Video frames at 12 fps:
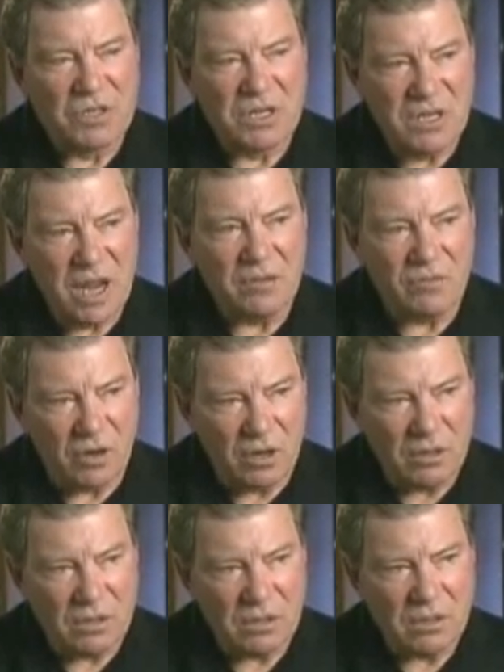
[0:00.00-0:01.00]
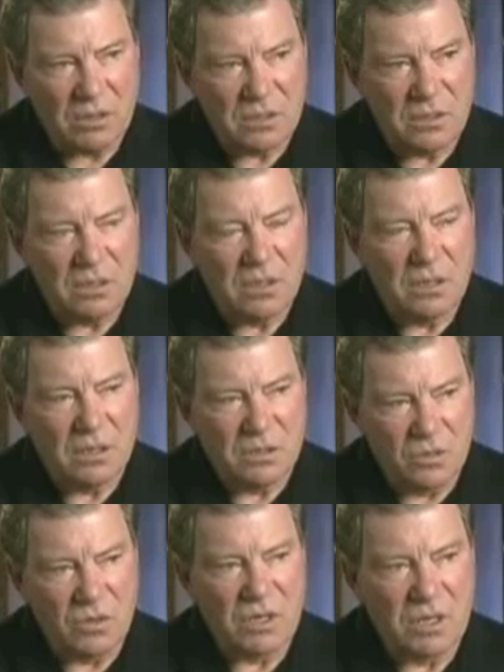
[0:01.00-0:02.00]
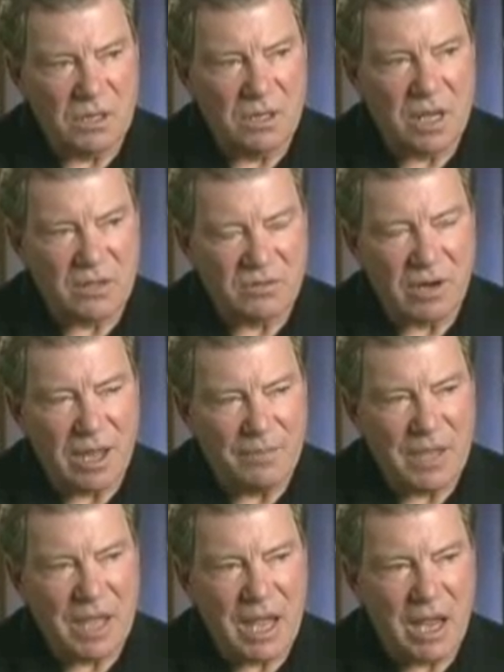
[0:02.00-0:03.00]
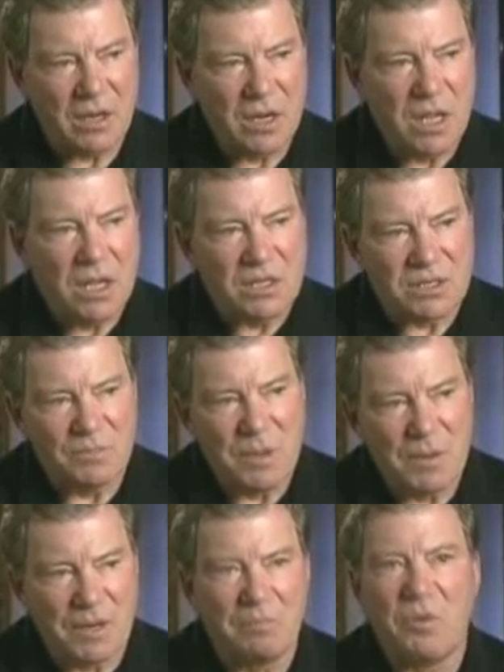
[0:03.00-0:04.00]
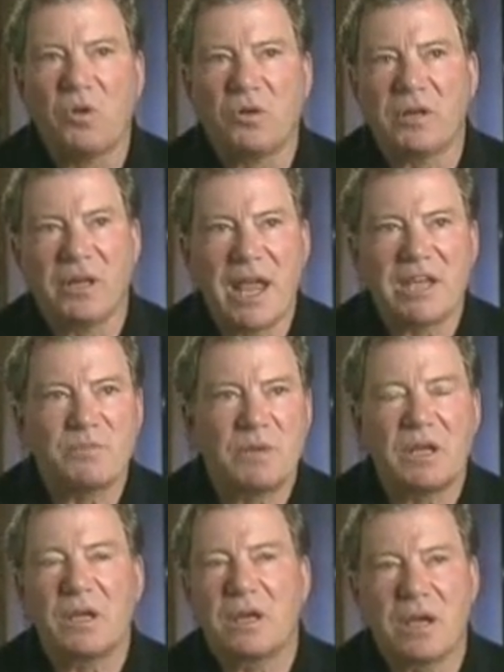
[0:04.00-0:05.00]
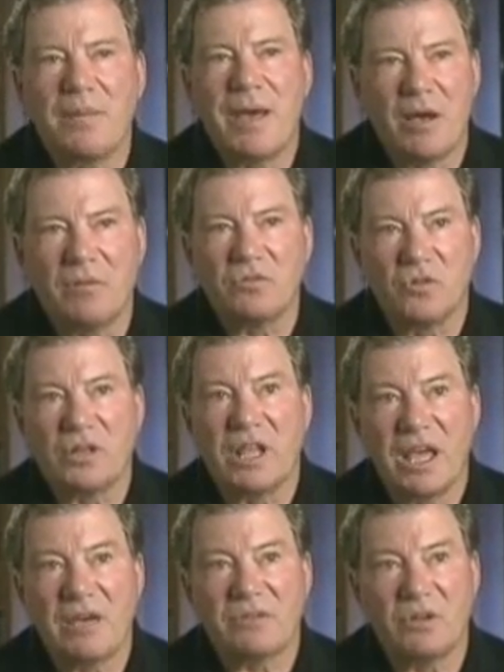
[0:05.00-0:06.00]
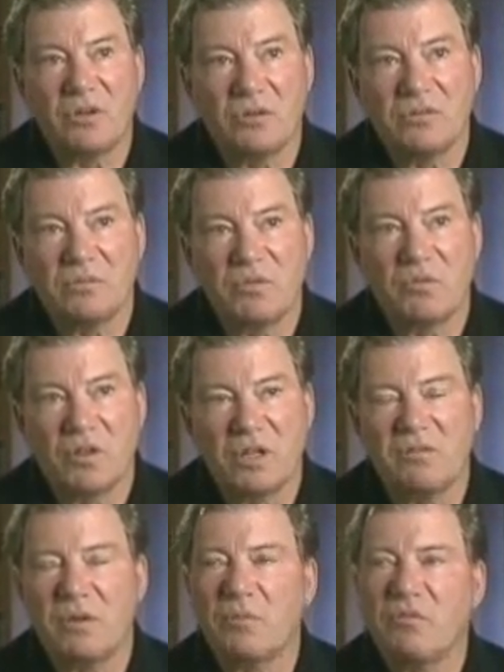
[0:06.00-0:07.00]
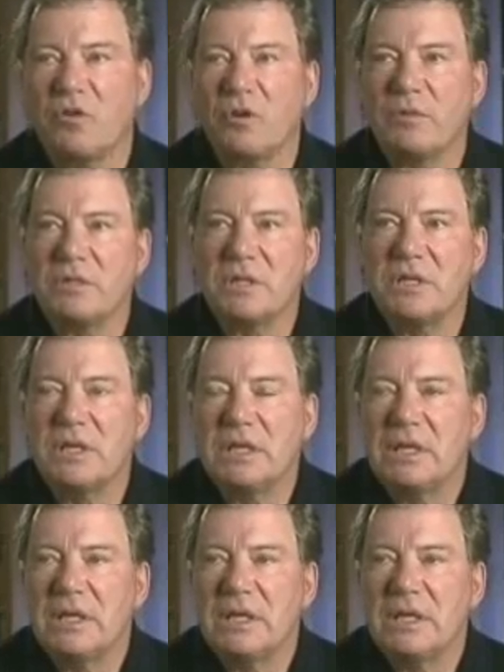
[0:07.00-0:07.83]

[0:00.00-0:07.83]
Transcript: I was in Denver doing Death Trap, and some people at Boulder had asked me to come out during the afternoon before the evening performance